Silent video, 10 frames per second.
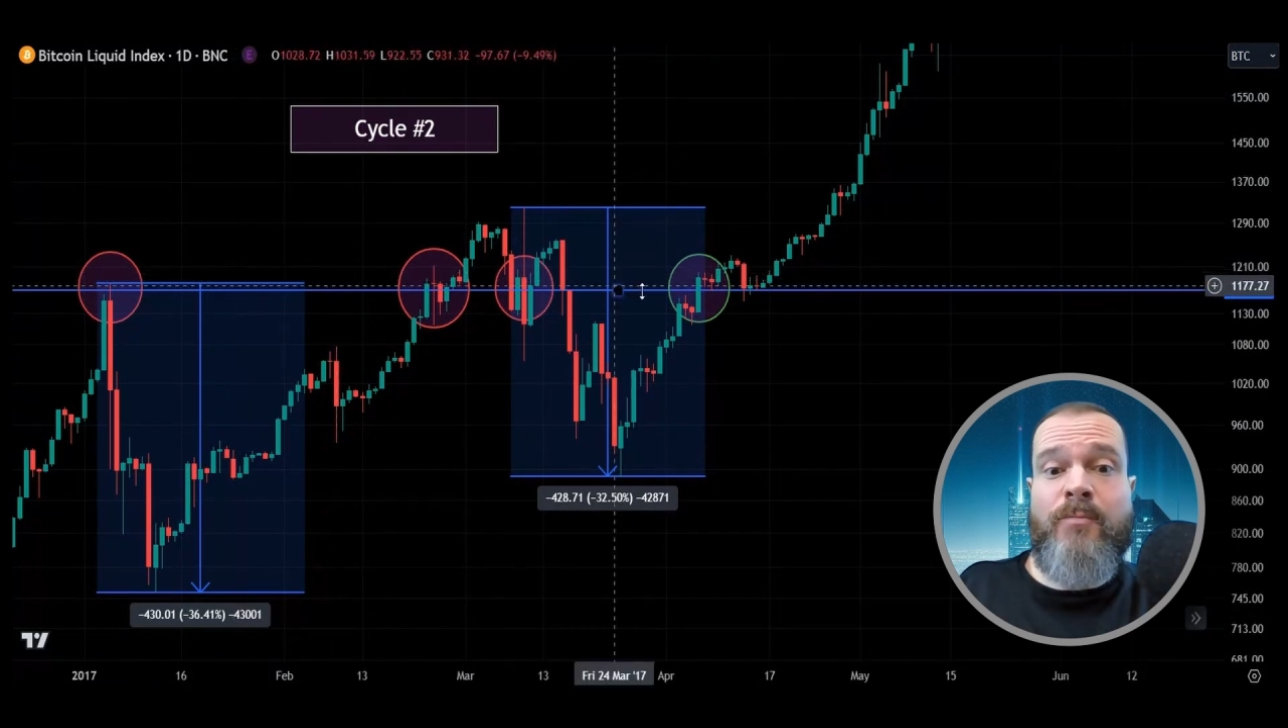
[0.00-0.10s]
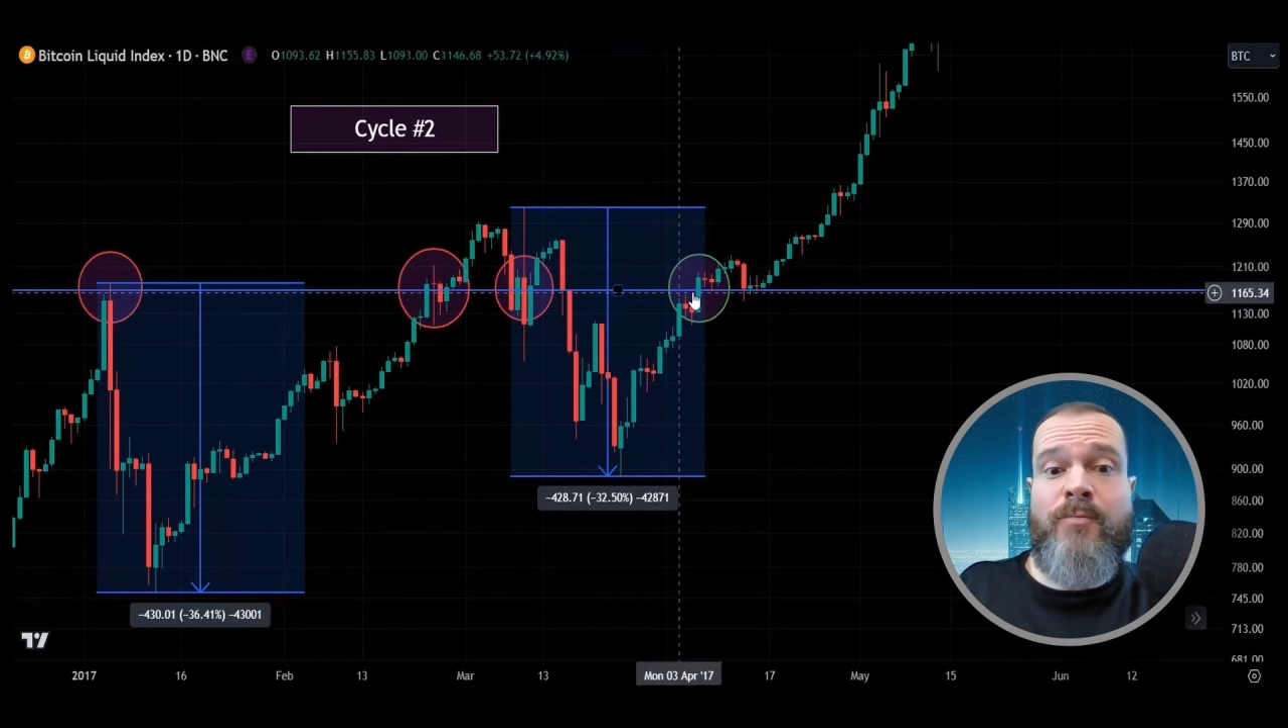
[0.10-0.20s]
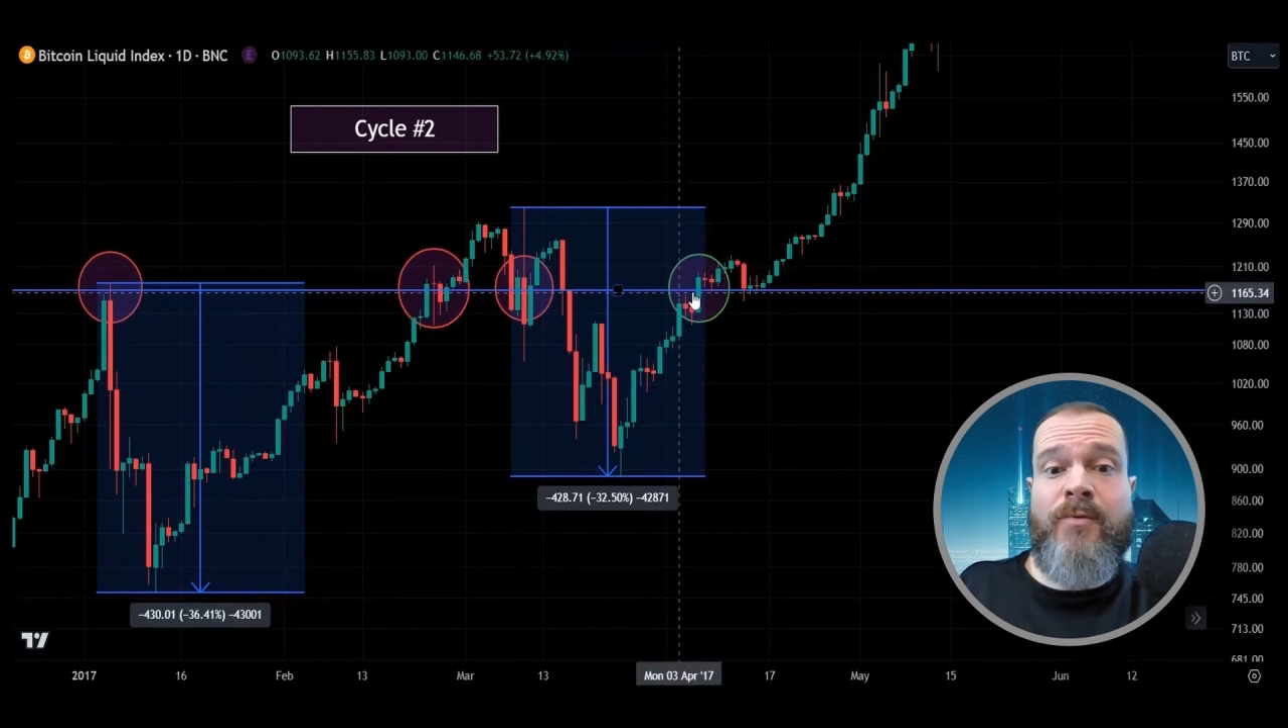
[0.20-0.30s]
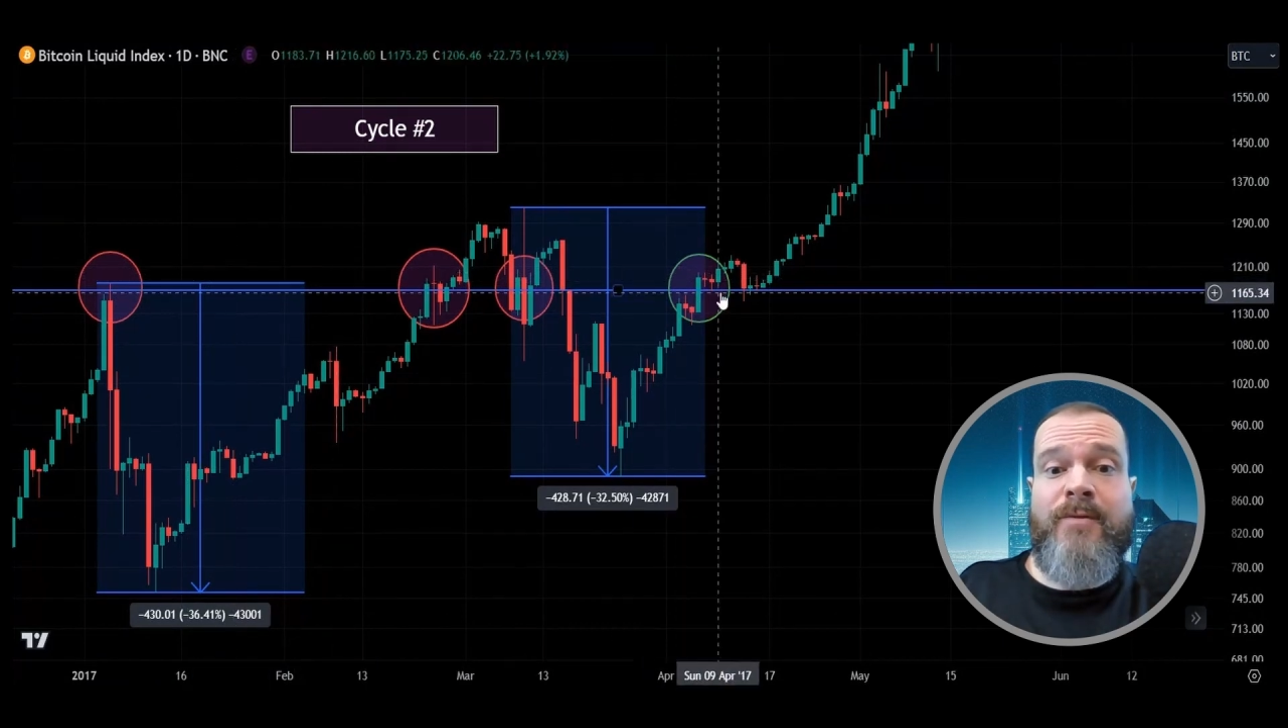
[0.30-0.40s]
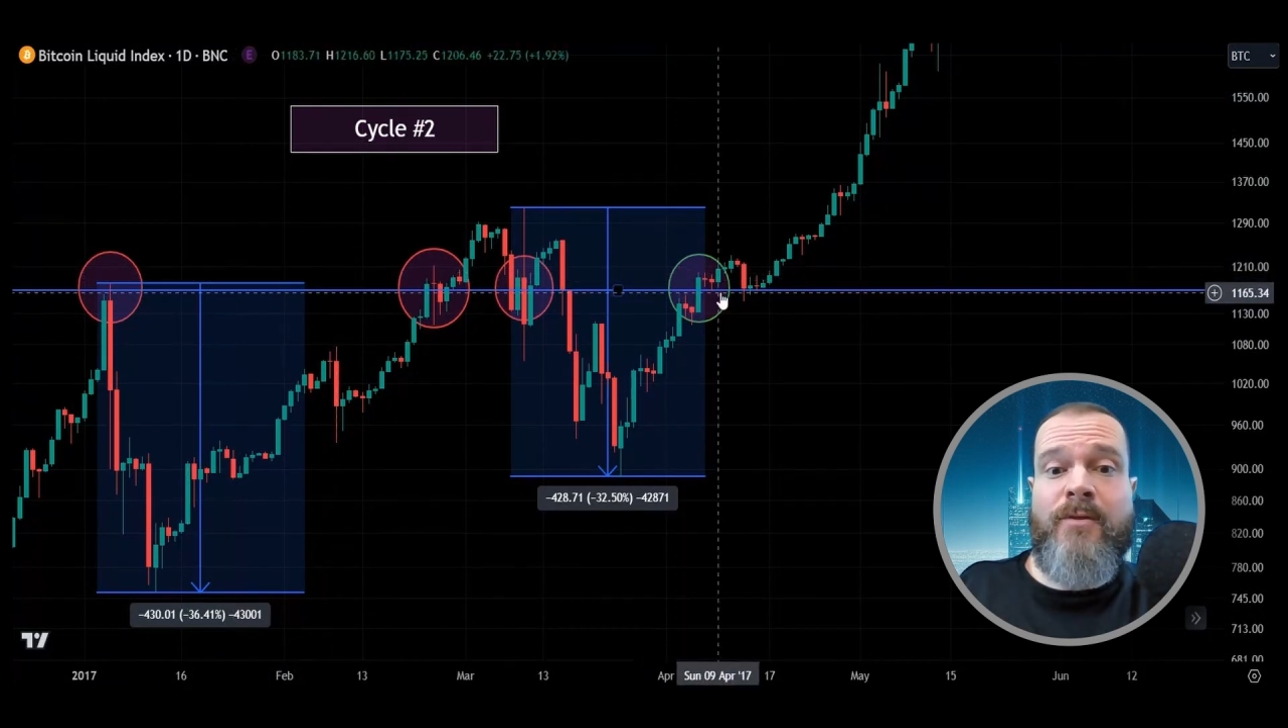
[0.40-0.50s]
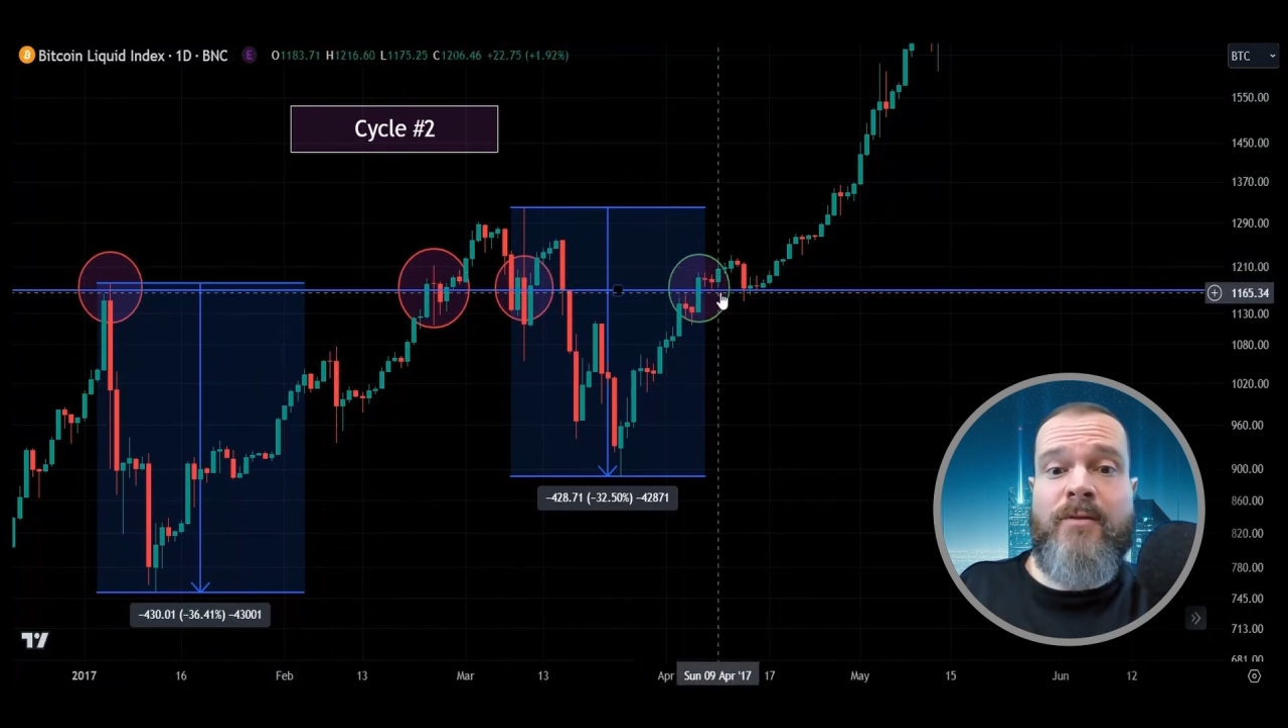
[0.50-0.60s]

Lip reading: the previous